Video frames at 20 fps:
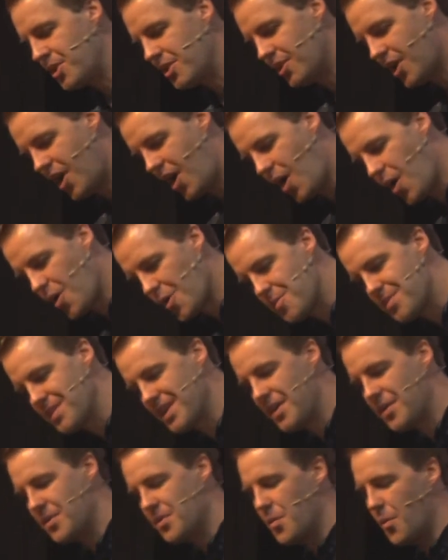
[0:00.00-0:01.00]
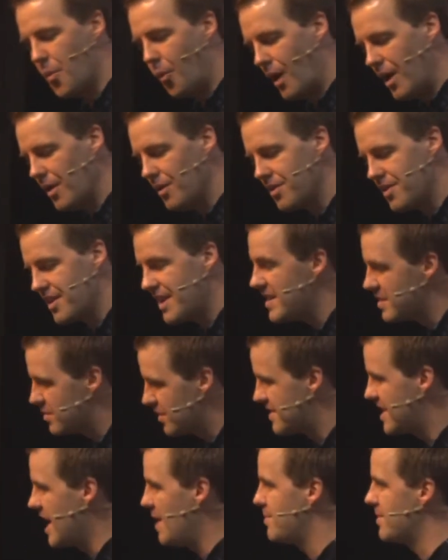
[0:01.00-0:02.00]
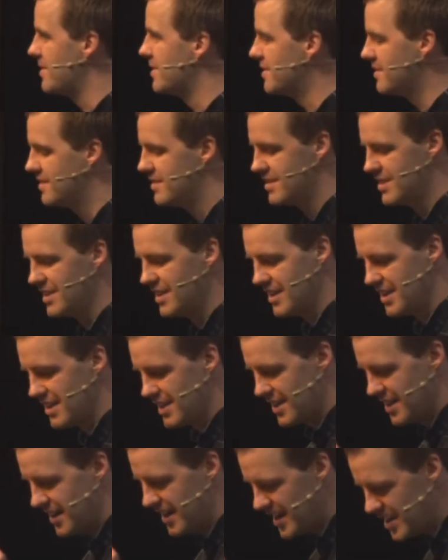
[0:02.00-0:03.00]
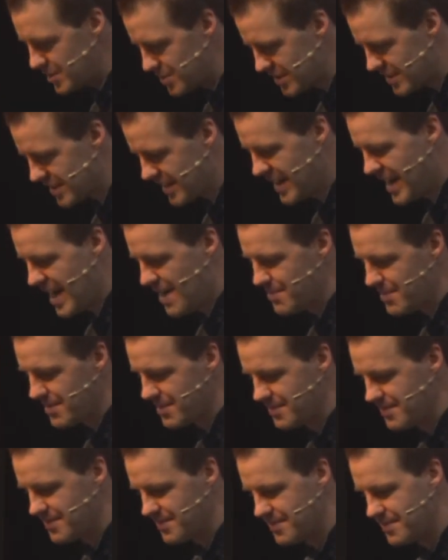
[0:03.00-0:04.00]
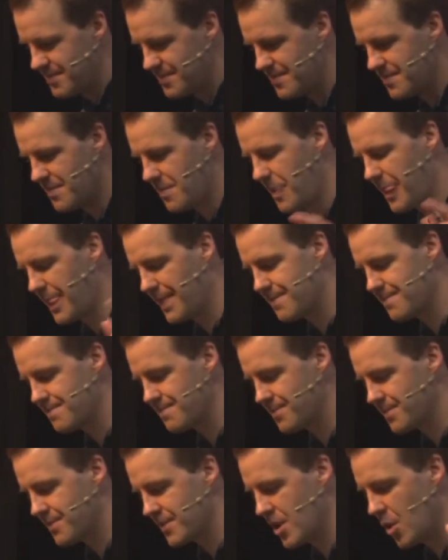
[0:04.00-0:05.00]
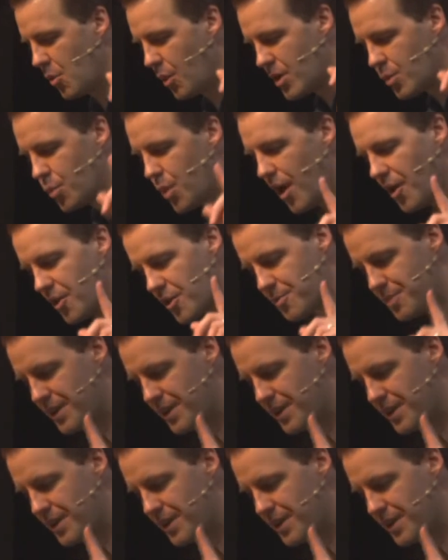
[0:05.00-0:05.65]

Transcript: your hope in wealth, here's what's going to happen. When wealth